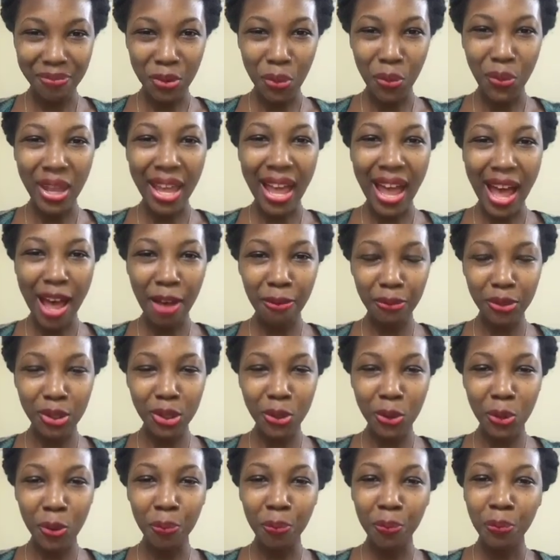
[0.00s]
we have
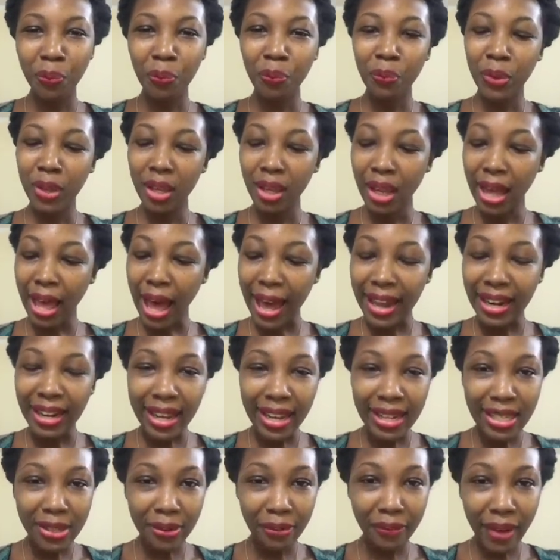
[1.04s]
to
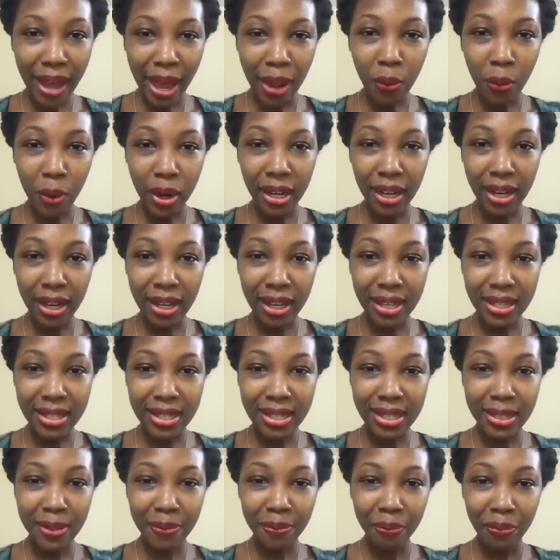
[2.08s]
identify what it
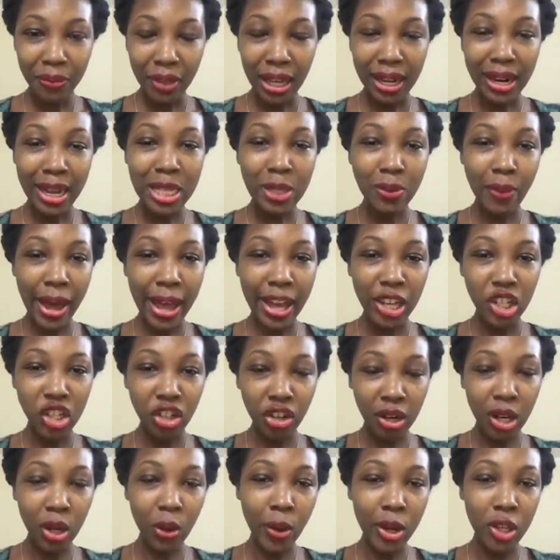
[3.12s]
is. And that's why I
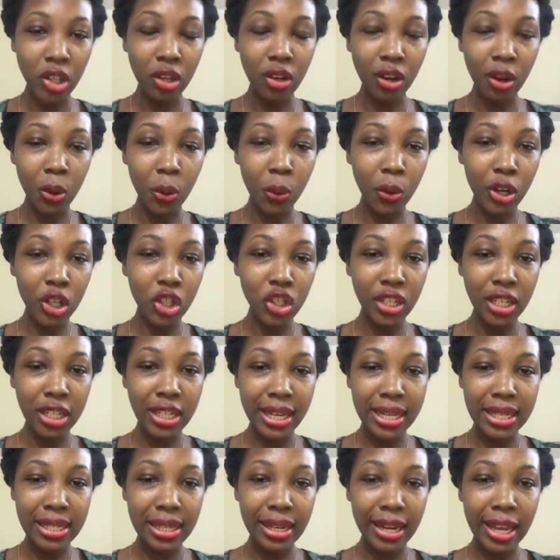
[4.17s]
shared the question on the worksheet
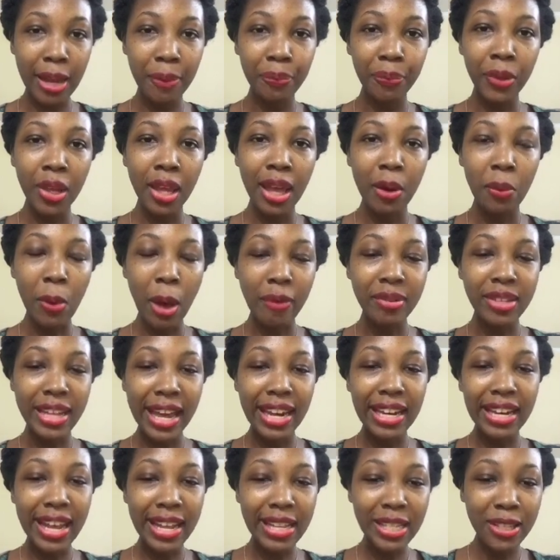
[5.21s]
yesterday. We have to
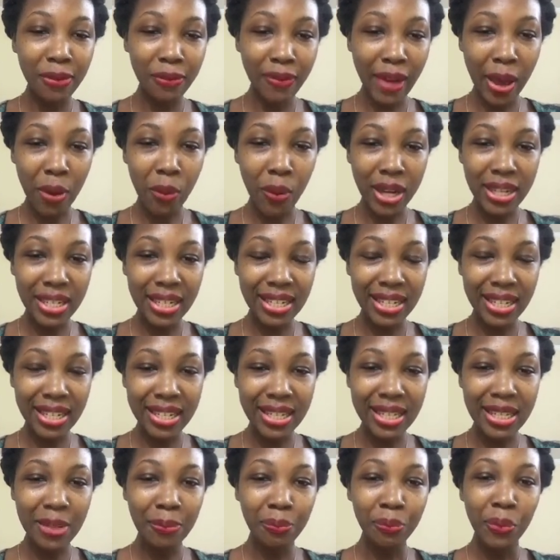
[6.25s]
identify what it
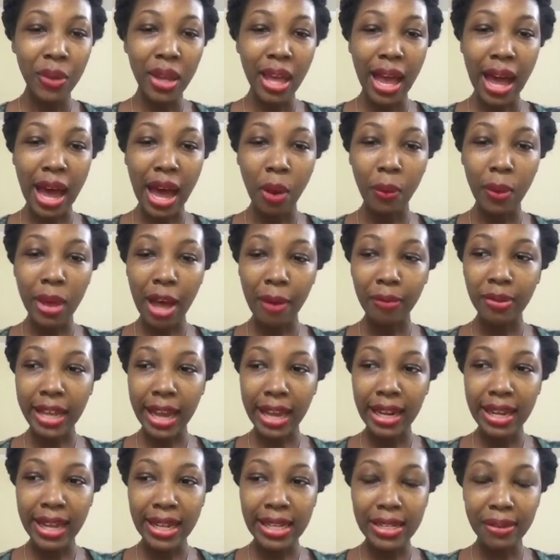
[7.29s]
is, and we have to
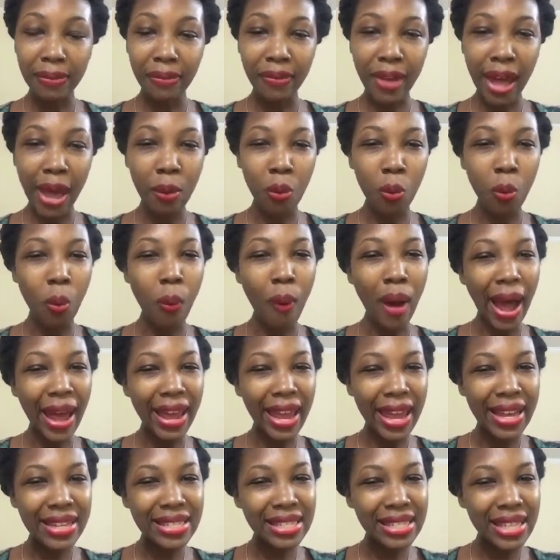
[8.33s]
identify why
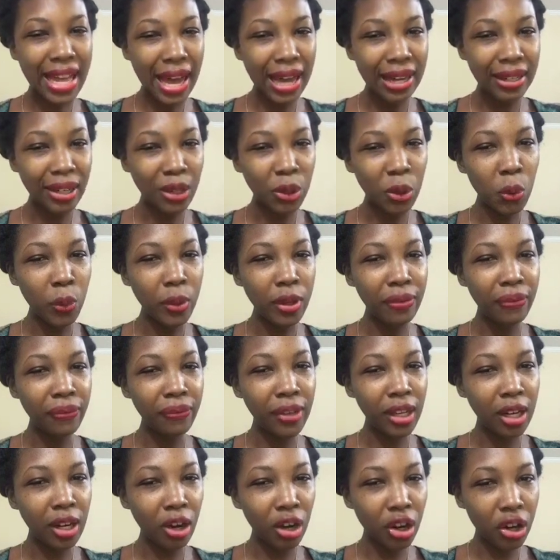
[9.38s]
exactly do we
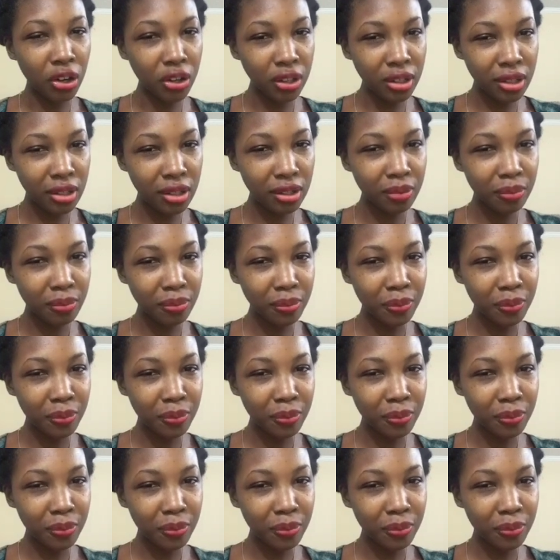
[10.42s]
feel hurt.